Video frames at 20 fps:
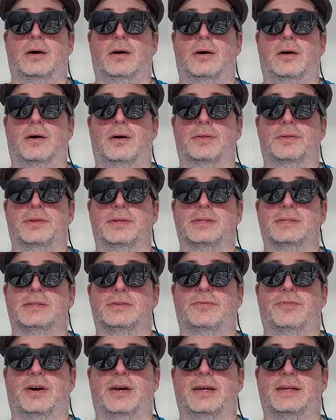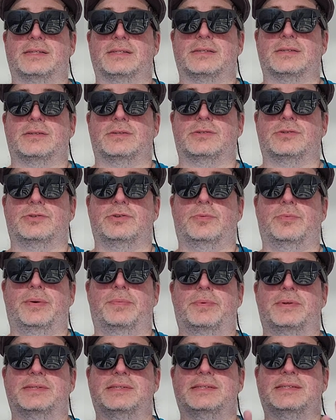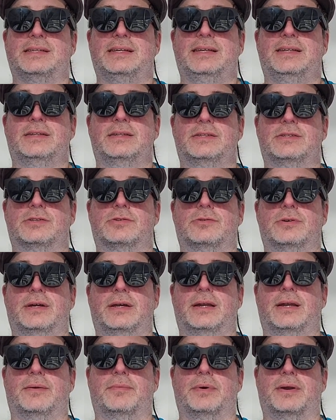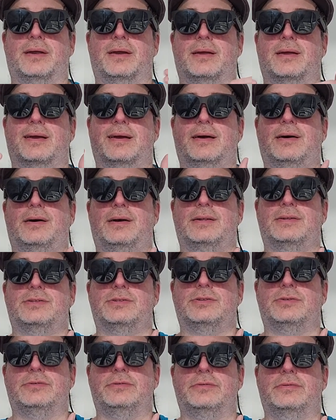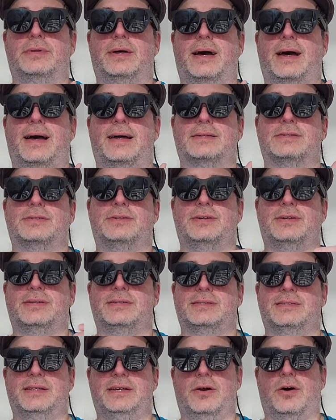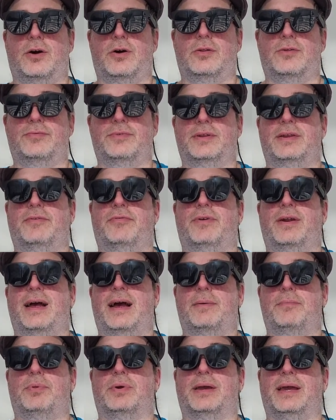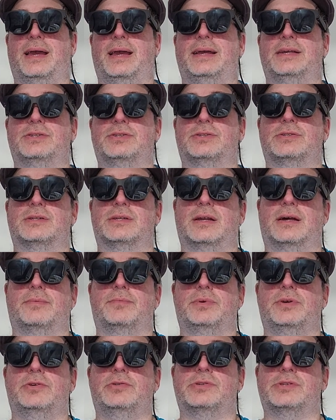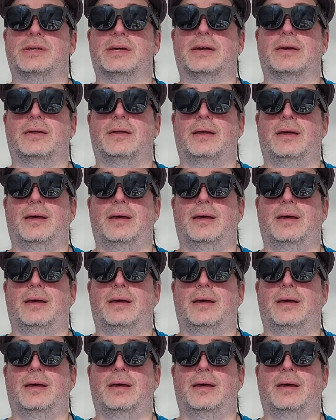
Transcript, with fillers: on this device. So you'll be able to see the screen and I'm gonna to cut to that so you can see all of the different applications that I'm using.